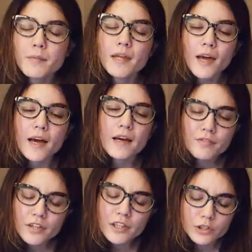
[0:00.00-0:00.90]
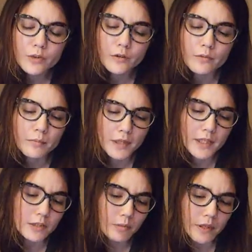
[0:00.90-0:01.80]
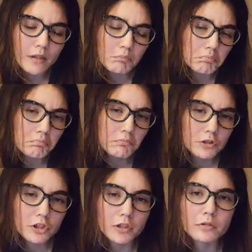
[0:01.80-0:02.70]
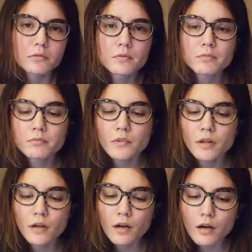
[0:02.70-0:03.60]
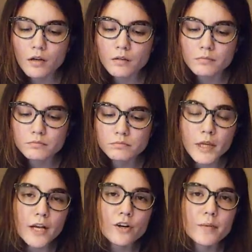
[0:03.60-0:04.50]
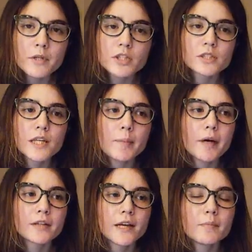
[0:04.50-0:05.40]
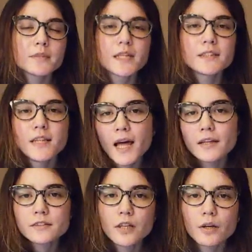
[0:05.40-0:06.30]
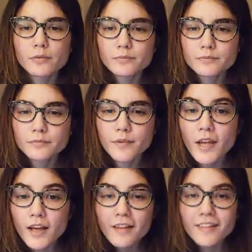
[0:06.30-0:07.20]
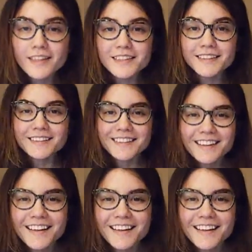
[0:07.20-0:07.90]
yeah, I feel like a sweater would be nice with it. Sure. Yeah, I don't have much to say about that besides that, so that's it.